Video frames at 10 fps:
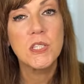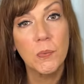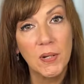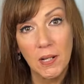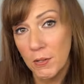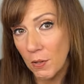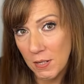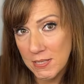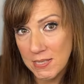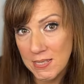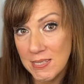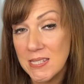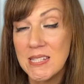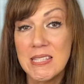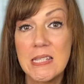So when a
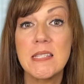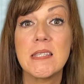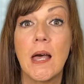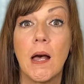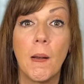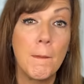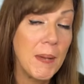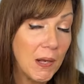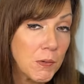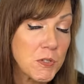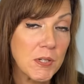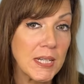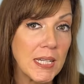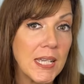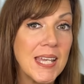narcissist sees a
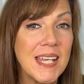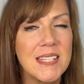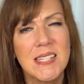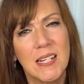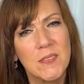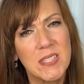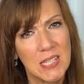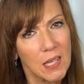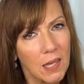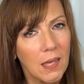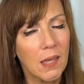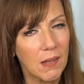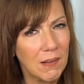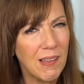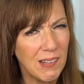boundary, instead of seeing
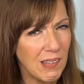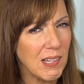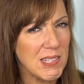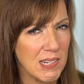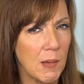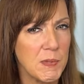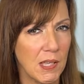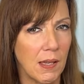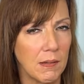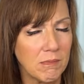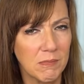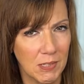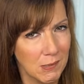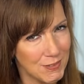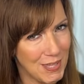it kind of like a stop sign,
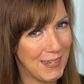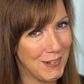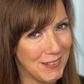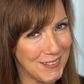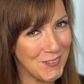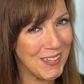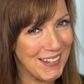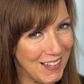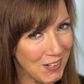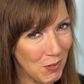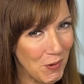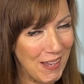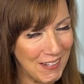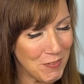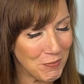you know, you cannot go
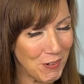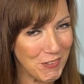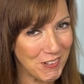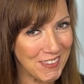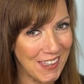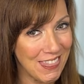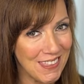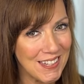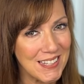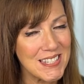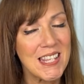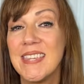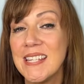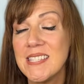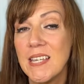any further than this,
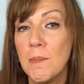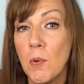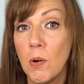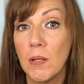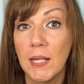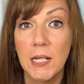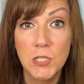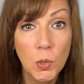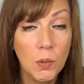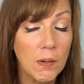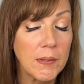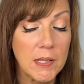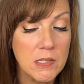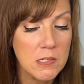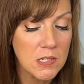they see it more like a door
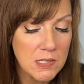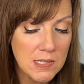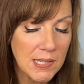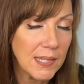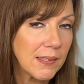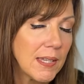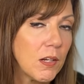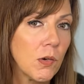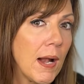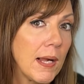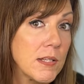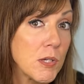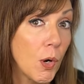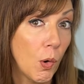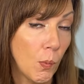that's just slightly cracked
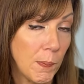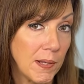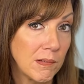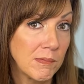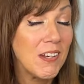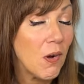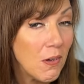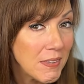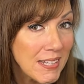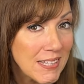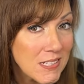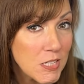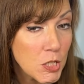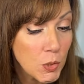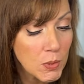open. And all they need
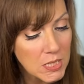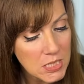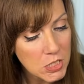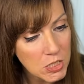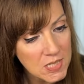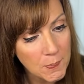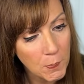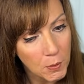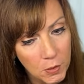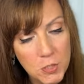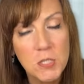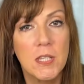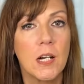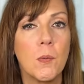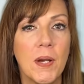to do is just push
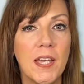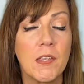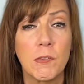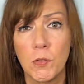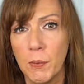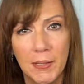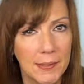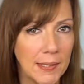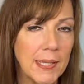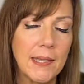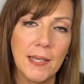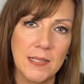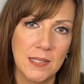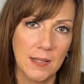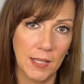their way through it and they can
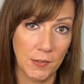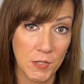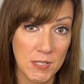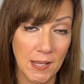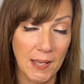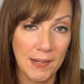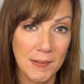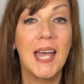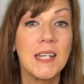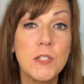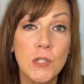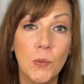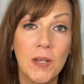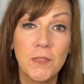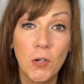get to the other side. And so
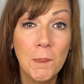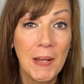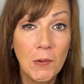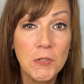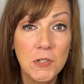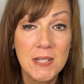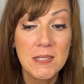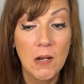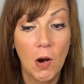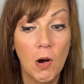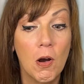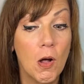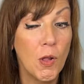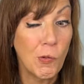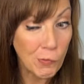if your boundaries are
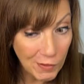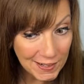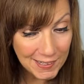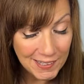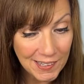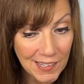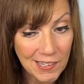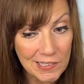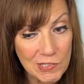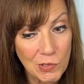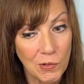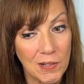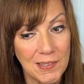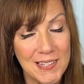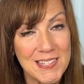already a
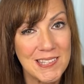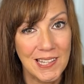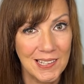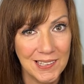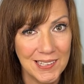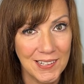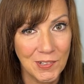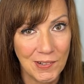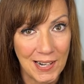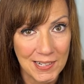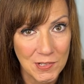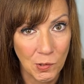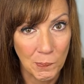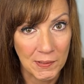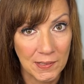door that's slightly cracked
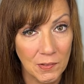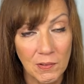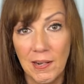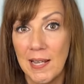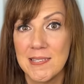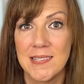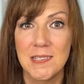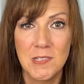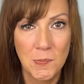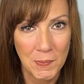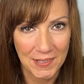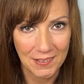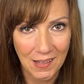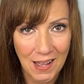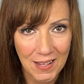open or hasn't
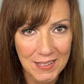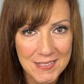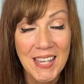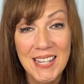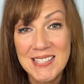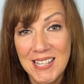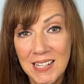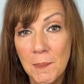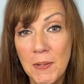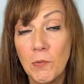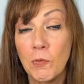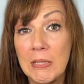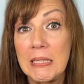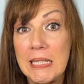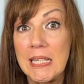been locked, it's gonna be
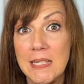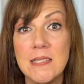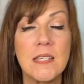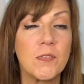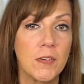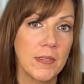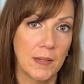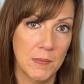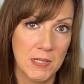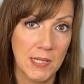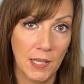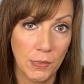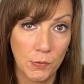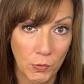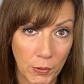really easy for them to get
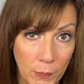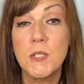through.